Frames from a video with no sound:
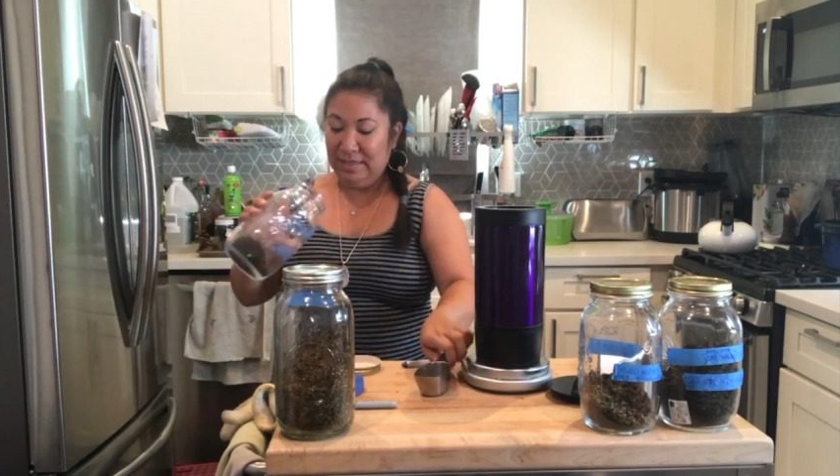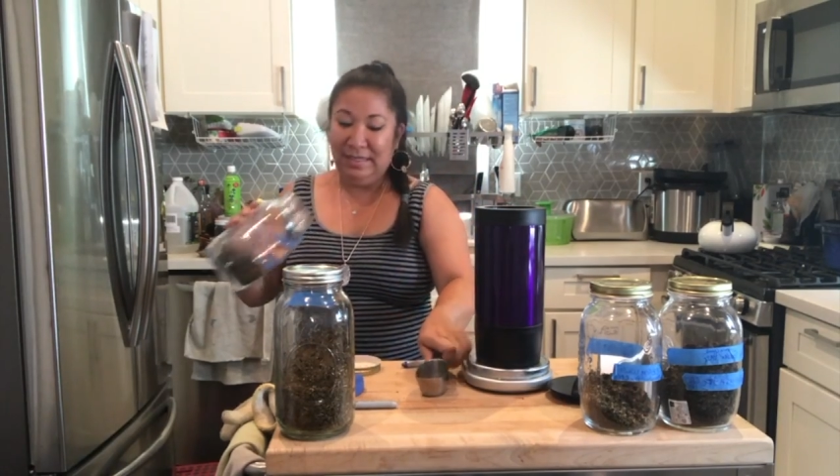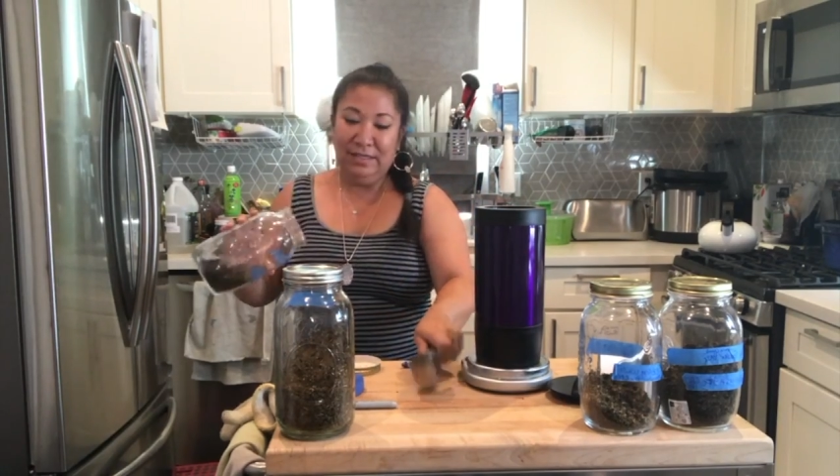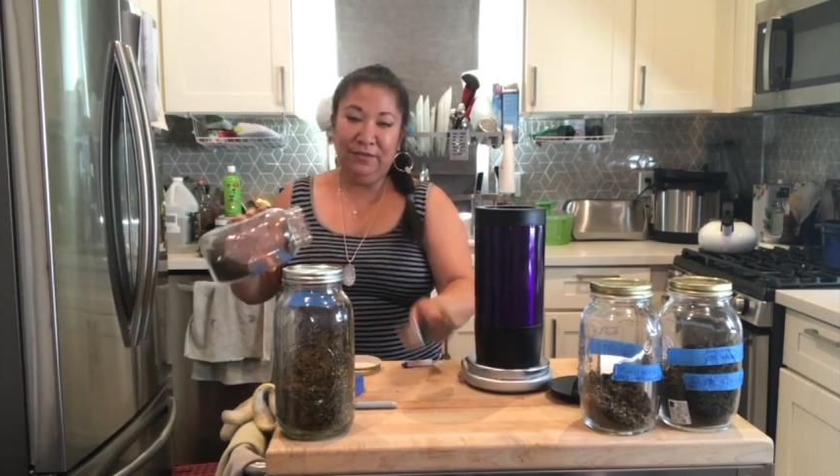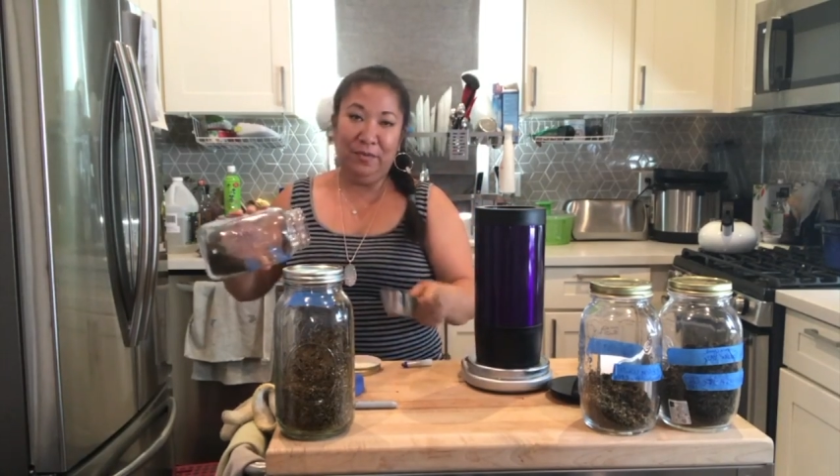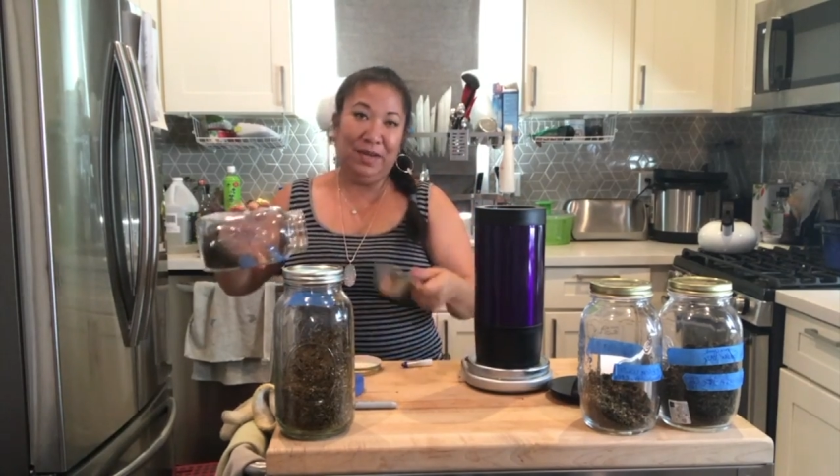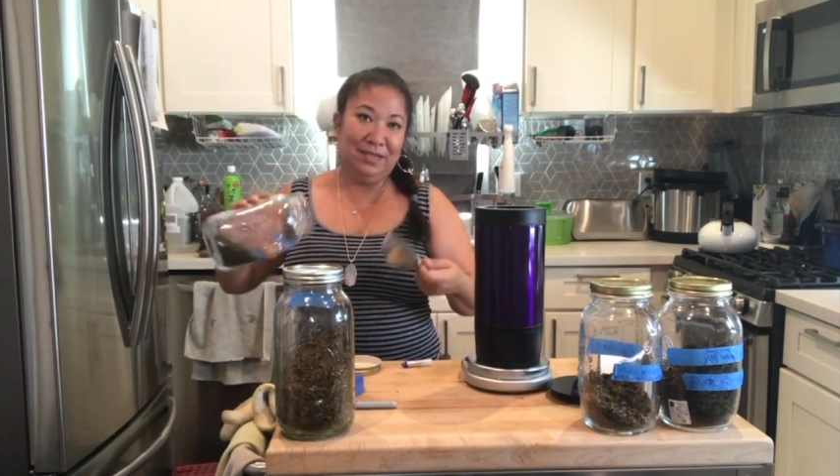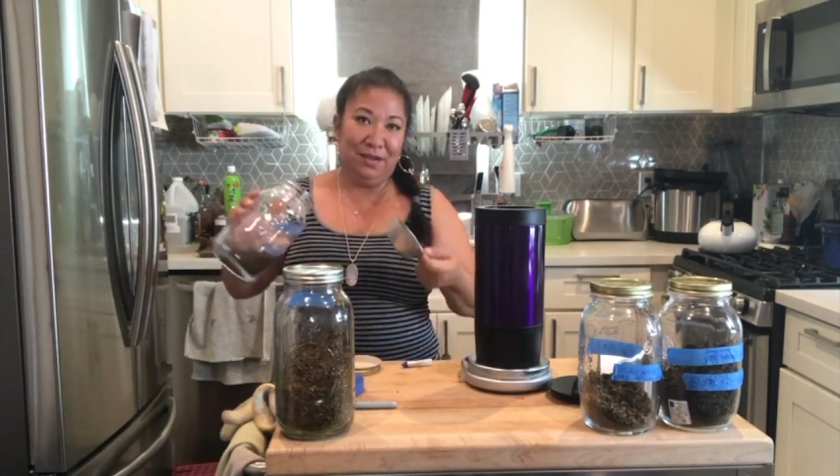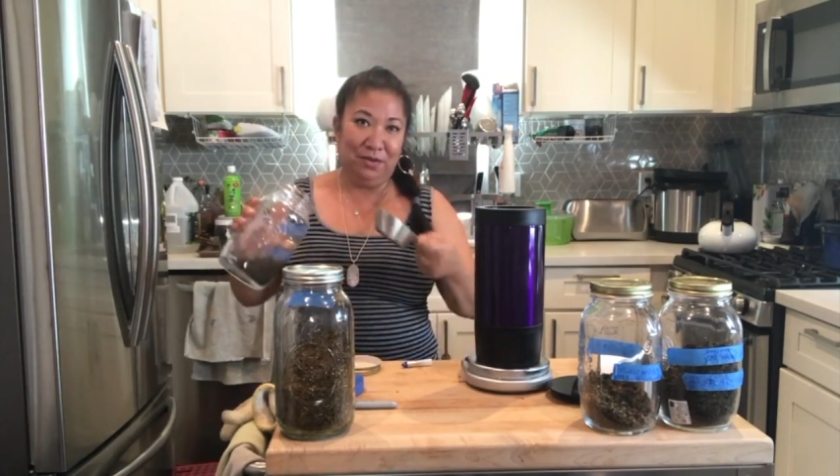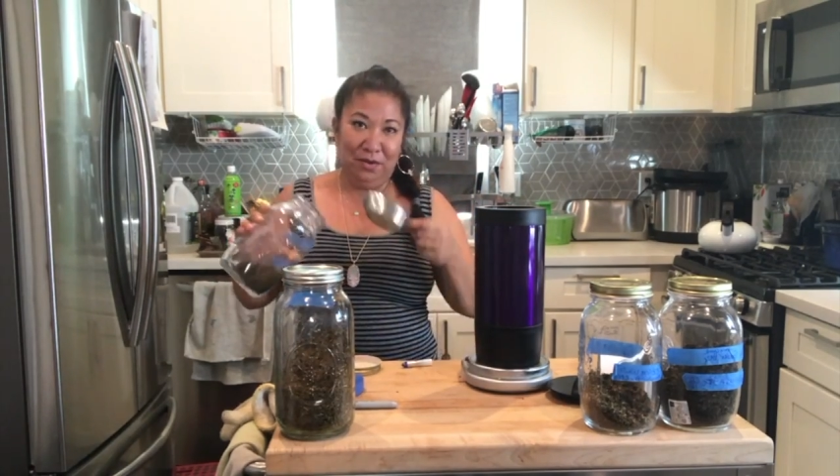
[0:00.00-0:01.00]
It's easy for me,
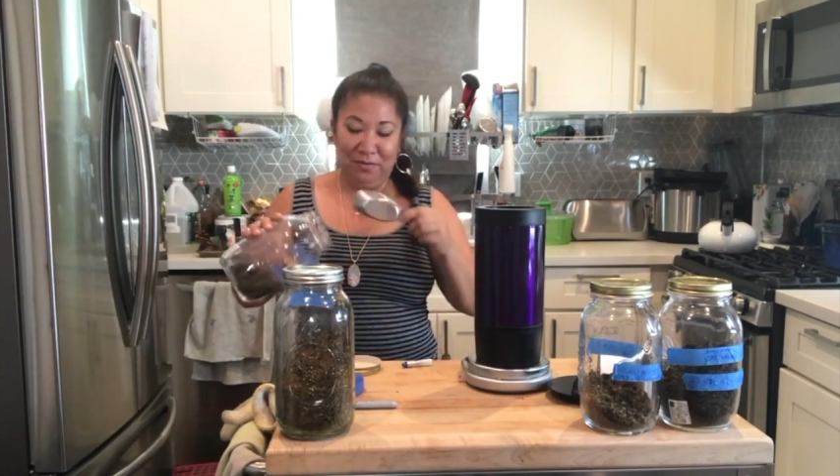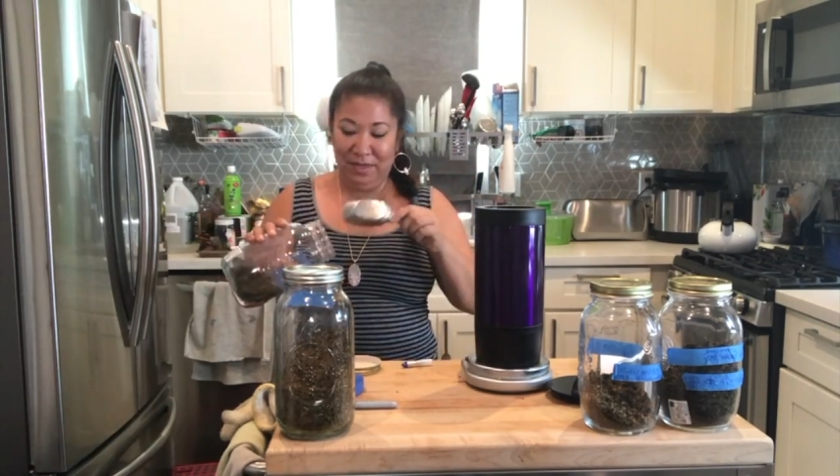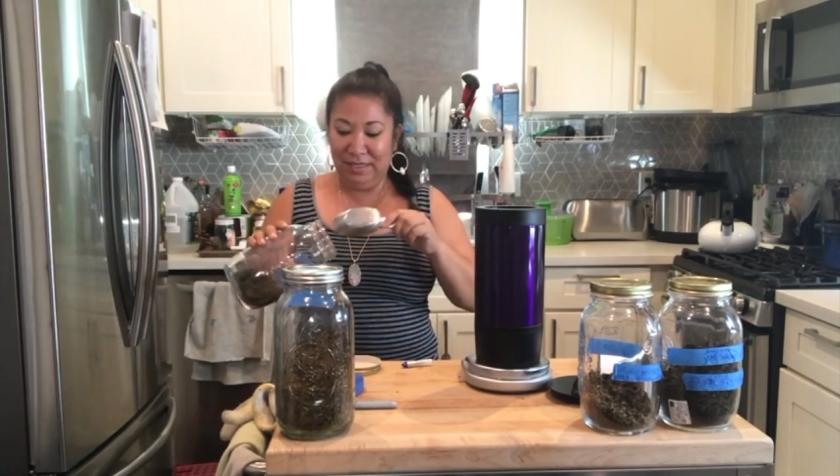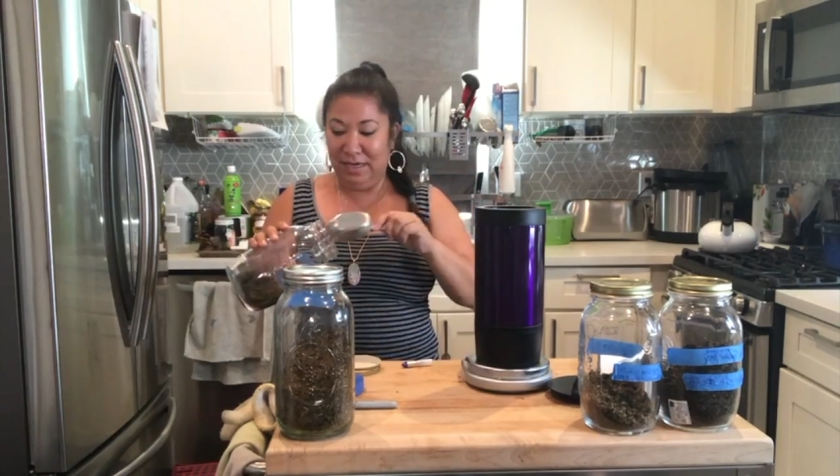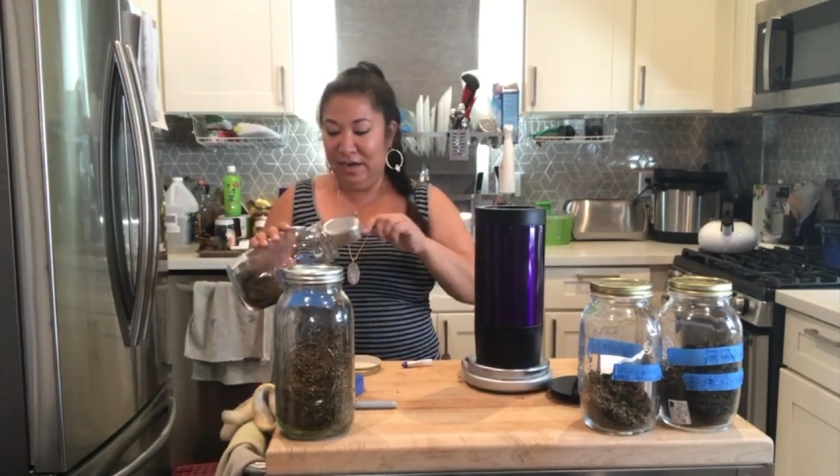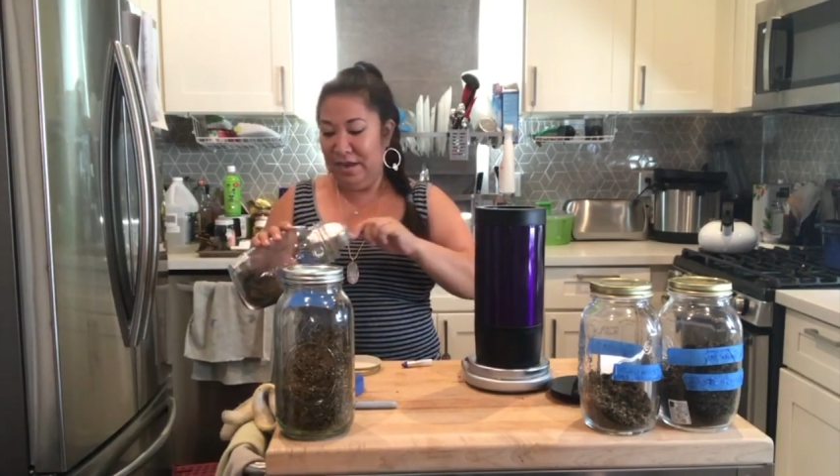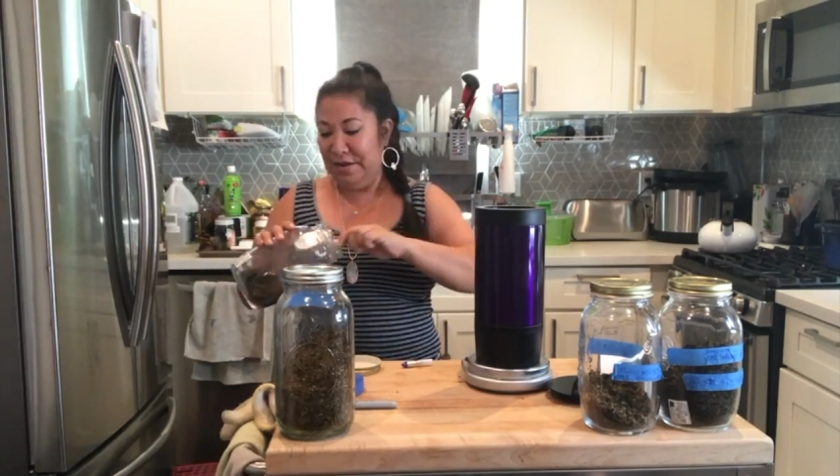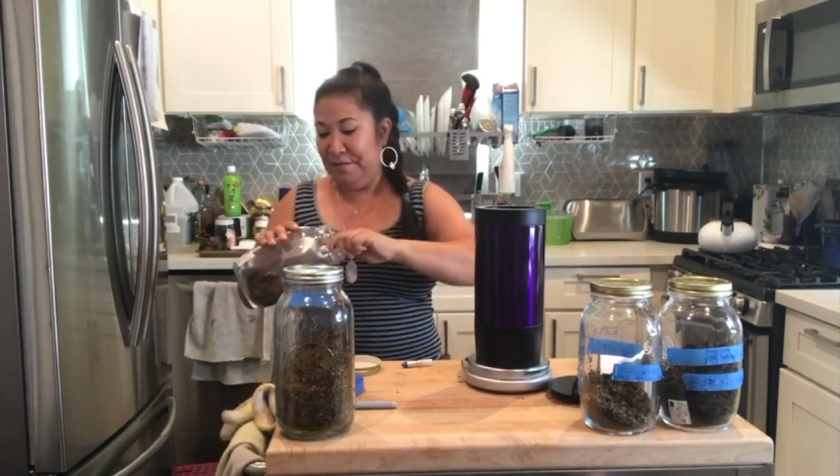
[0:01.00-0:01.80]
it's all already done,